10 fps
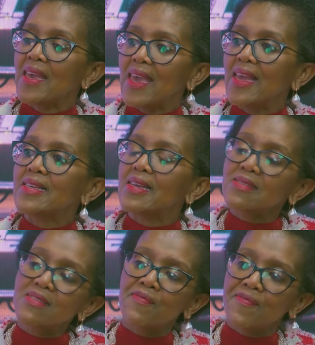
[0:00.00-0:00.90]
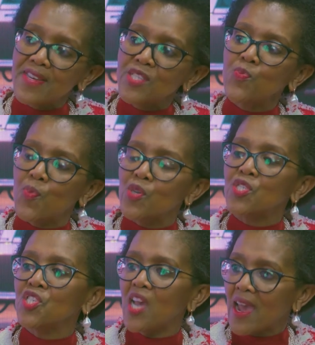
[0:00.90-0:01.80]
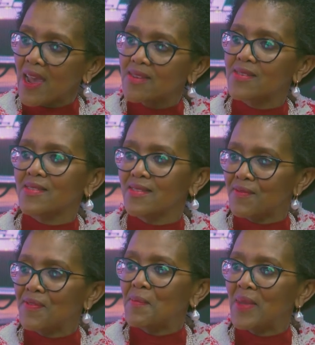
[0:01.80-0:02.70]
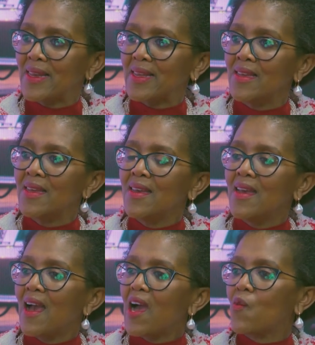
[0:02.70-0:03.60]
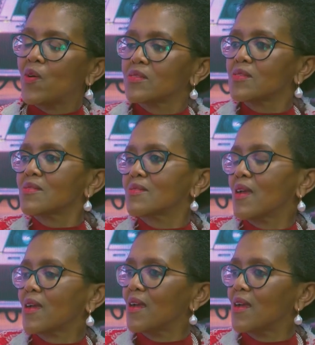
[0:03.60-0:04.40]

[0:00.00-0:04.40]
And as the firstborn child in the family, I was